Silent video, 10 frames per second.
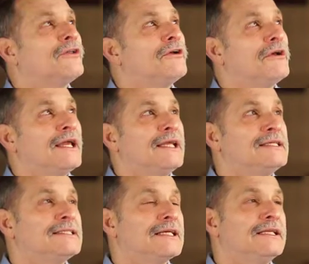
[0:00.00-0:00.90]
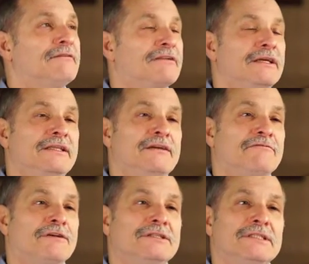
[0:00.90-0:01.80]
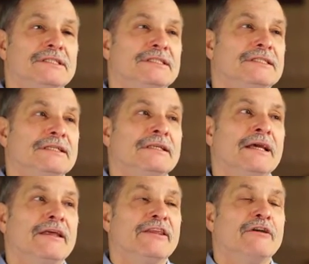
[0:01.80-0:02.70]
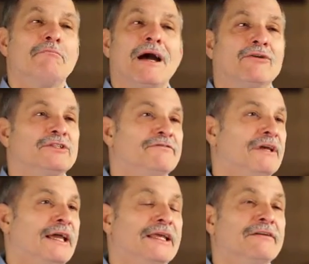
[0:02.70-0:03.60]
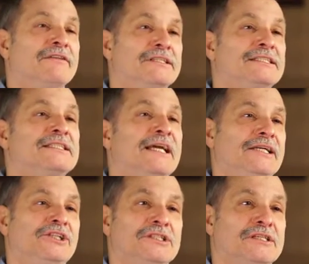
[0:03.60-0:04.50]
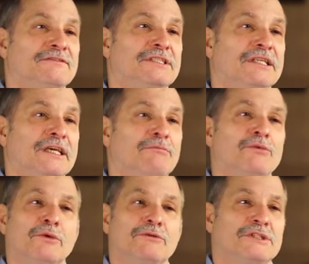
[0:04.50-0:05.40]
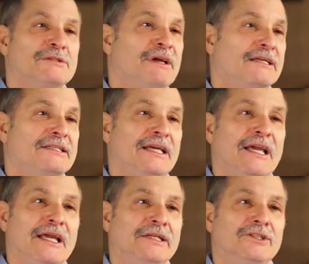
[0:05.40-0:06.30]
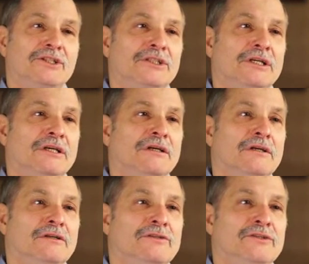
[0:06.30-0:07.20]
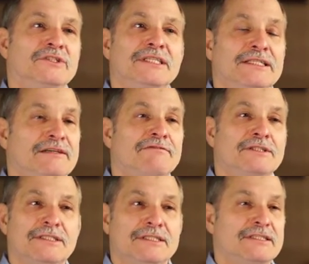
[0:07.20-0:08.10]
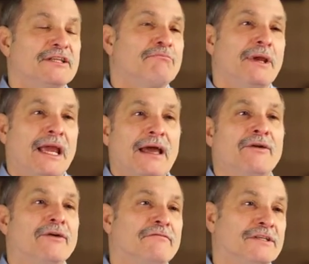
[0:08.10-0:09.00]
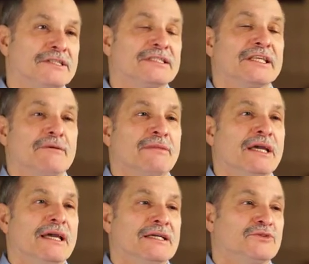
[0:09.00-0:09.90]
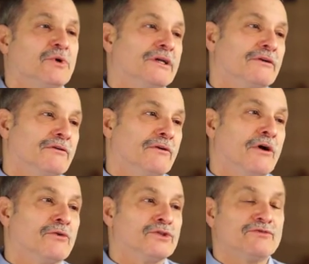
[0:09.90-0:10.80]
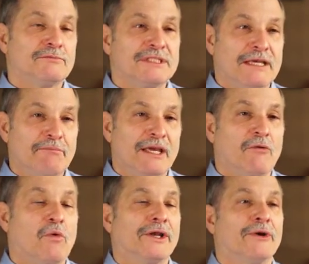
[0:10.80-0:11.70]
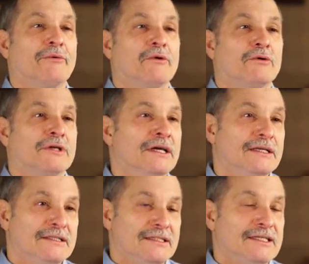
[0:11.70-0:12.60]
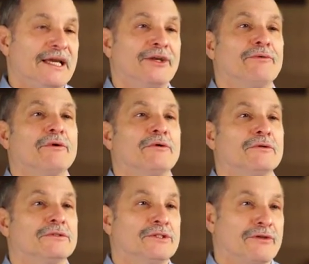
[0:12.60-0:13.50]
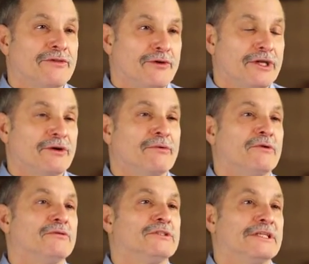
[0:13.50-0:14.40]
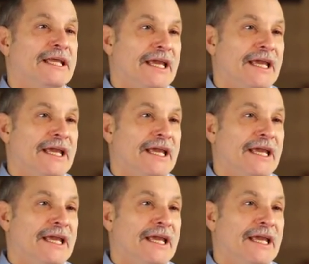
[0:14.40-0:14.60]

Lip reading: there any significant differences in the amount of any of the stages of sleep with respect to age? Do you see differences in the pattern of the sleep as one goes from, say, being a 1-year-old to a 10-year-old to a 30-year-old to an